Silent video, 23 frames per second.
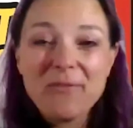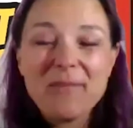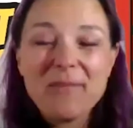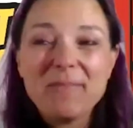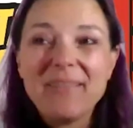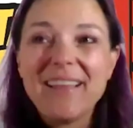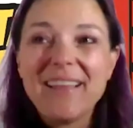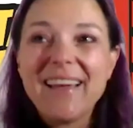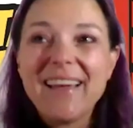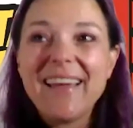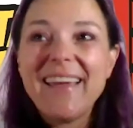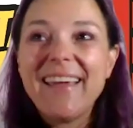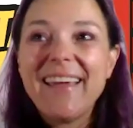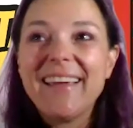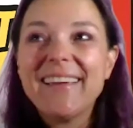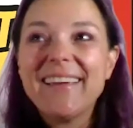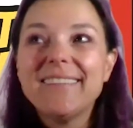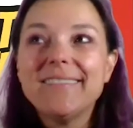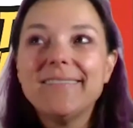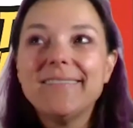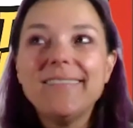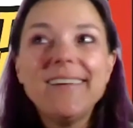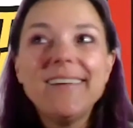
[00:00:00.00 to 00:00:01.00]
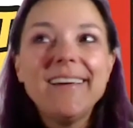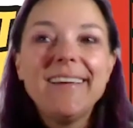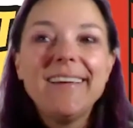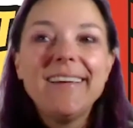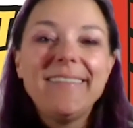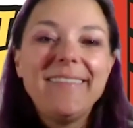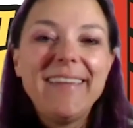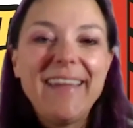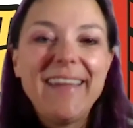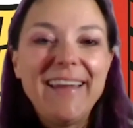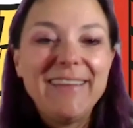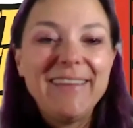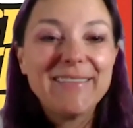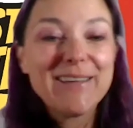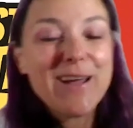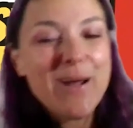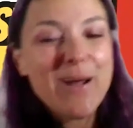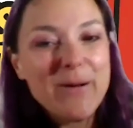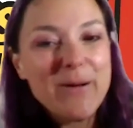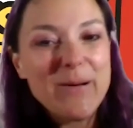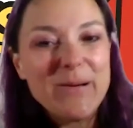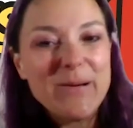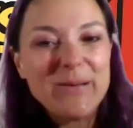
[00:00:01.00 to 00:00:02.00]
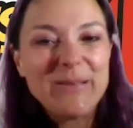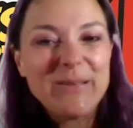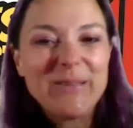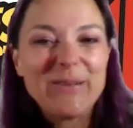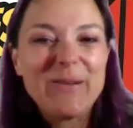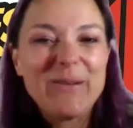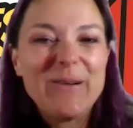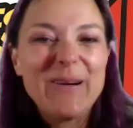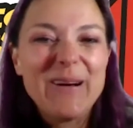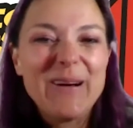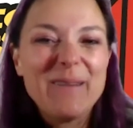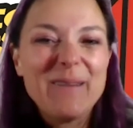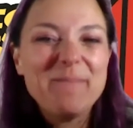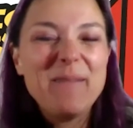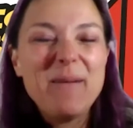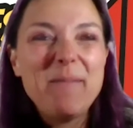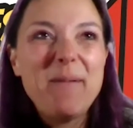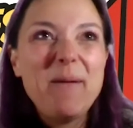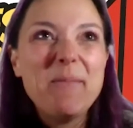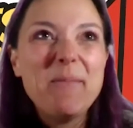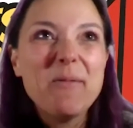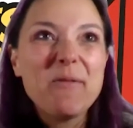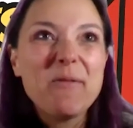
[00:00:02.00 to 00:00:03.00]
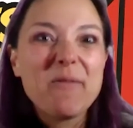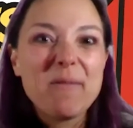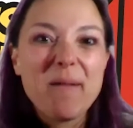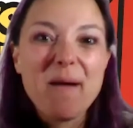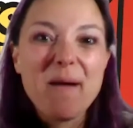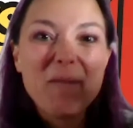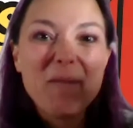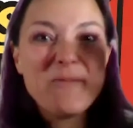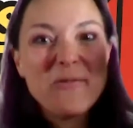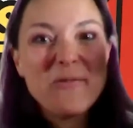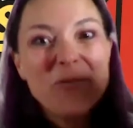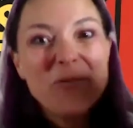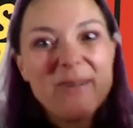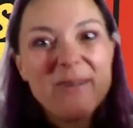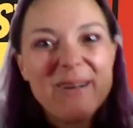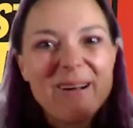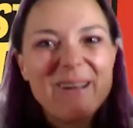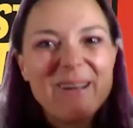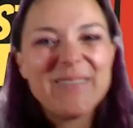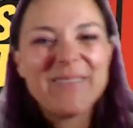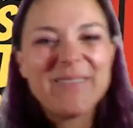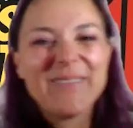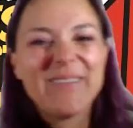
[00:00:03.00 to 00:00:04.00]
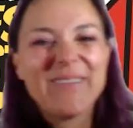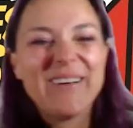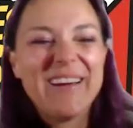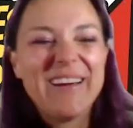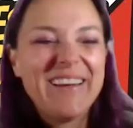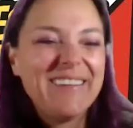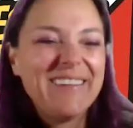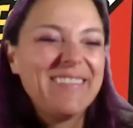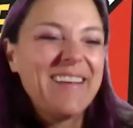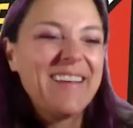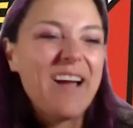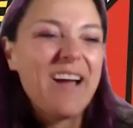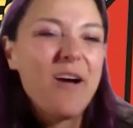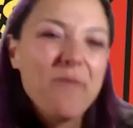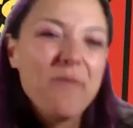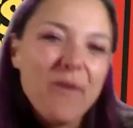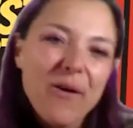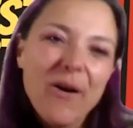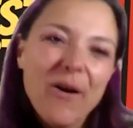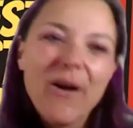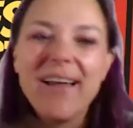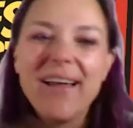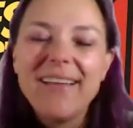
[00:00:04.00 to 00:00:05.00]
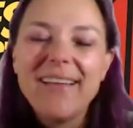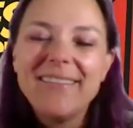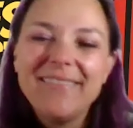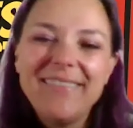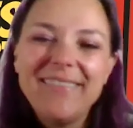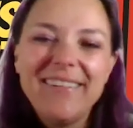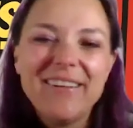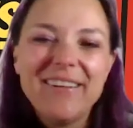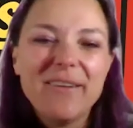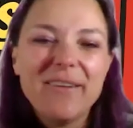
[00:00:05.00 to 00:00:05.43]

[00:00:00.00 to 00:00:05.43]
like the East Coast, or meet people from up north, or over on,